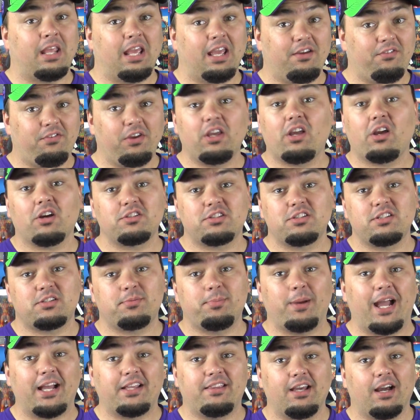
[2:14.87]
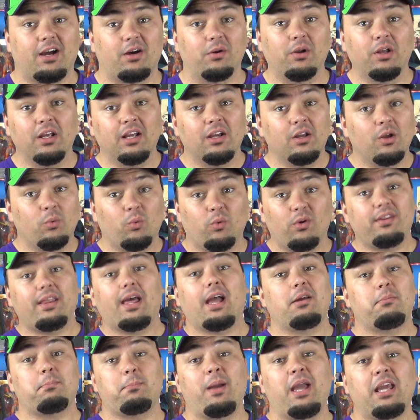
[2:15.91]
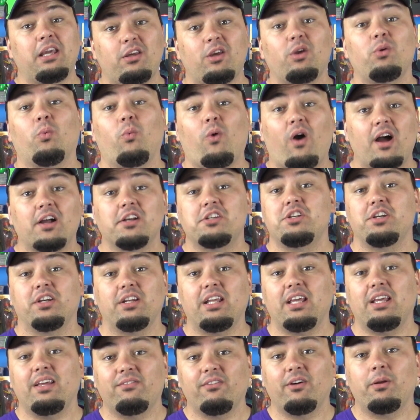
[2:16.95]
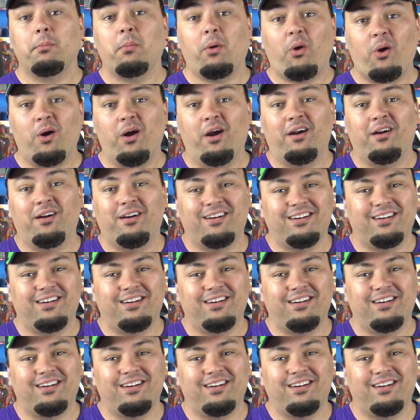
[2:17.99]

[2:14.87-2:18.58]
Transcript: If he goes to SmackDown, will that make you watch it even more?